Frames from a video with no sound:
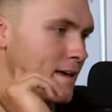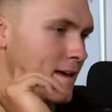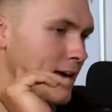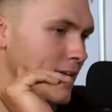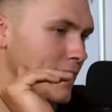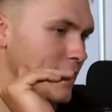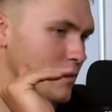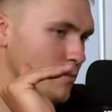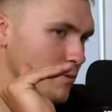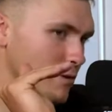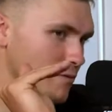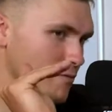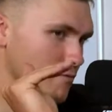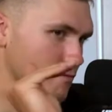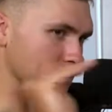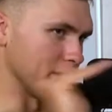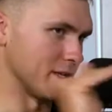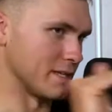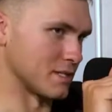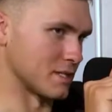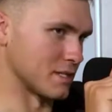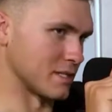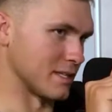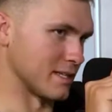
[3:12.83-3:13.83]
And then we
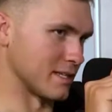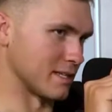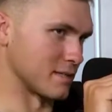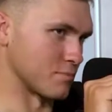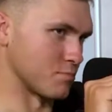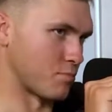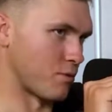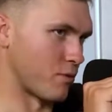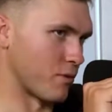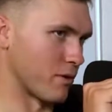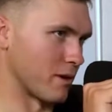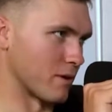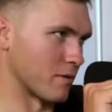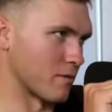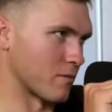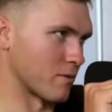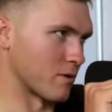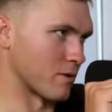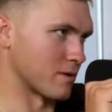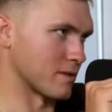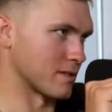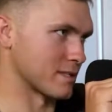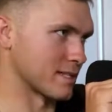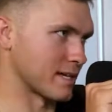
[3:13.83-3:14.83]
reach this point
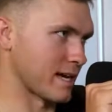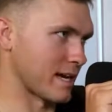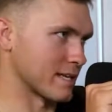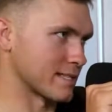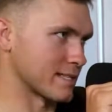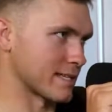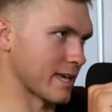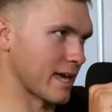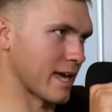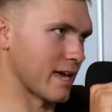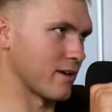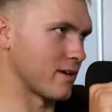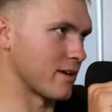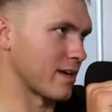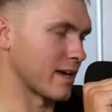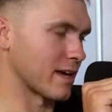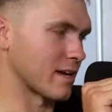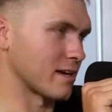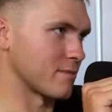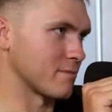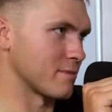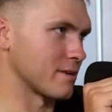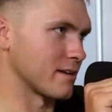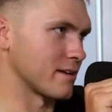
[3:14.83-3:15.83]
where this guy's like, hey, you can't
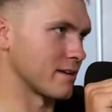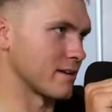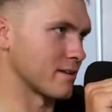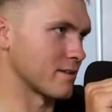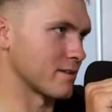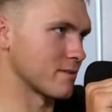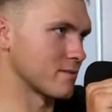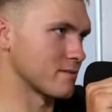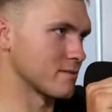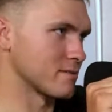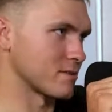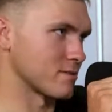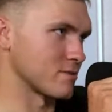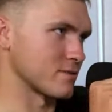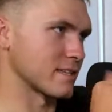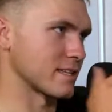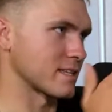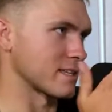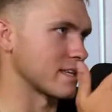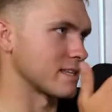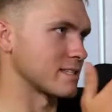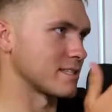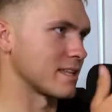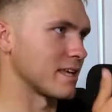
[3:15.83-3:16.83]
come in here. So it's
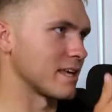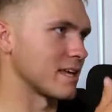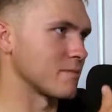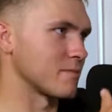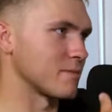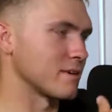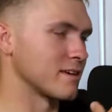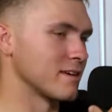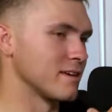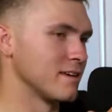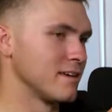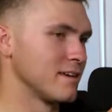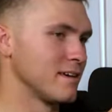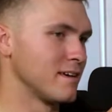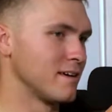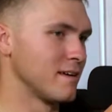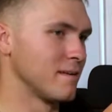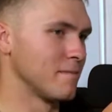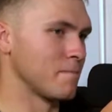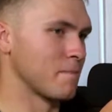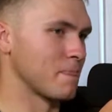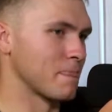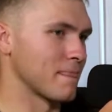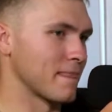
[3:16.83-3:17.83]
like, that's the enemy.
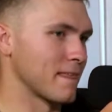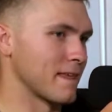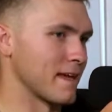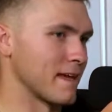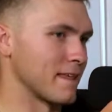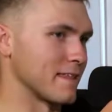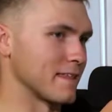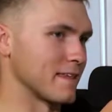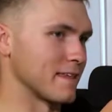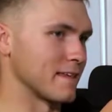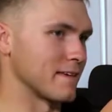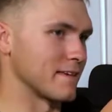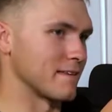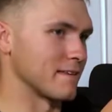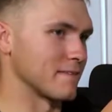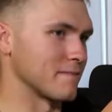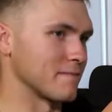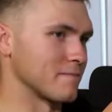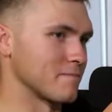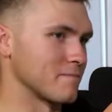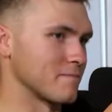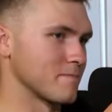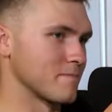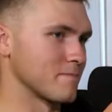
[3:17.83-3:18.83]
And then
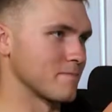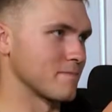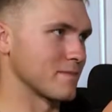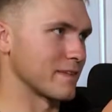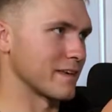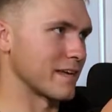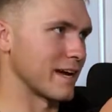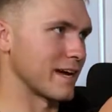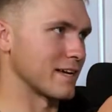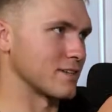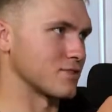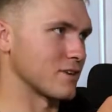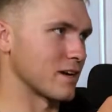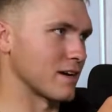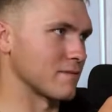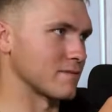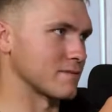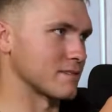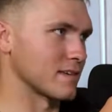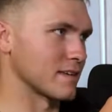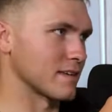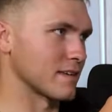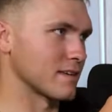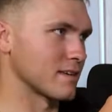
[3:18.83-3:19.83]
the guy
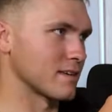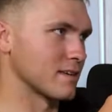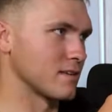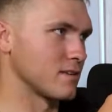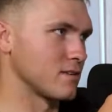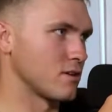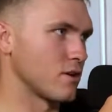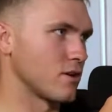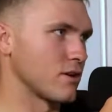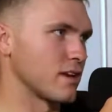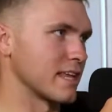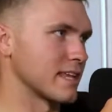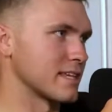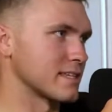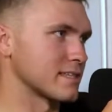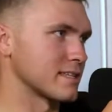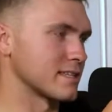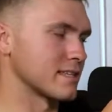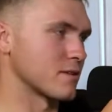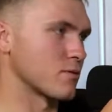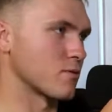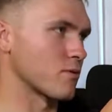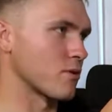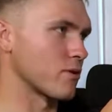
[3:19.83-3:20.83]
driving's like, no, you let us
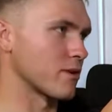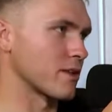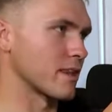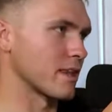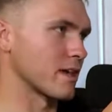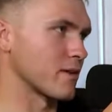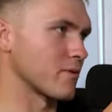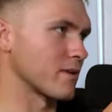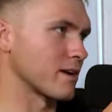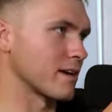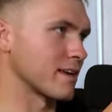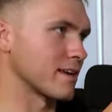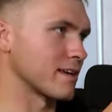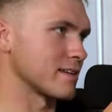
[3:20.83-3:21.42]
in there. We're already late. We're